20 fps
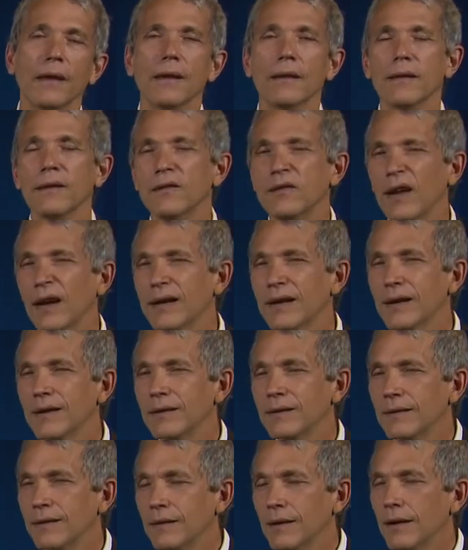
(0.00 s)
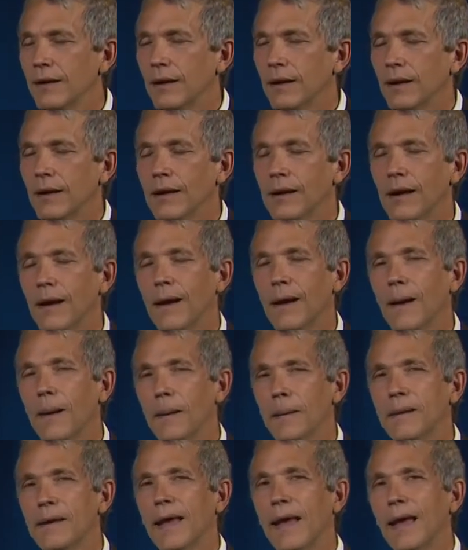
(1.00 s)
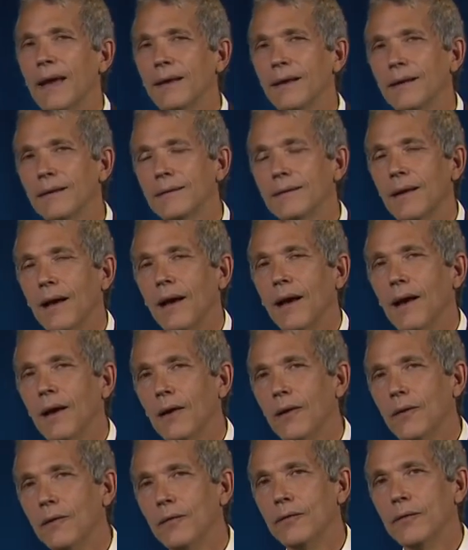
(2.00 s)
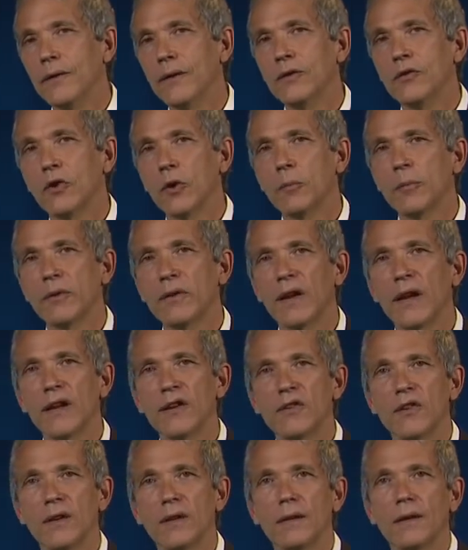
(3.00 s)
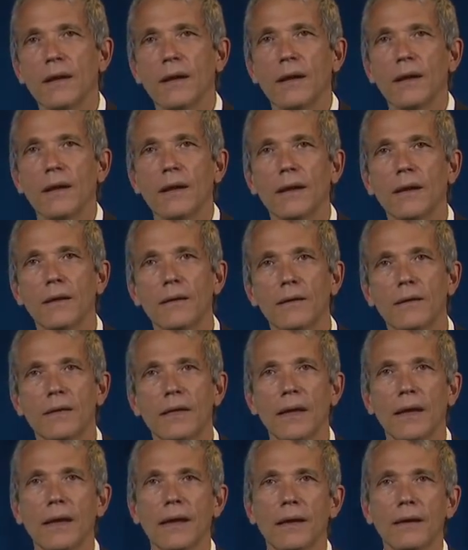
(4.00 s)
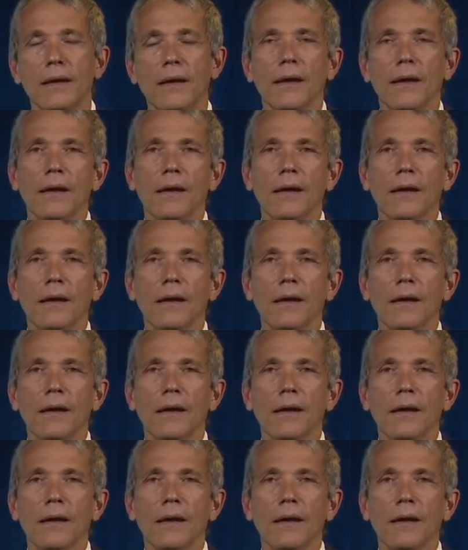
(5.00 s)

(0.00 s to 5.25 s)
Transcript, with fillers: The second uh, canon of interpretation is the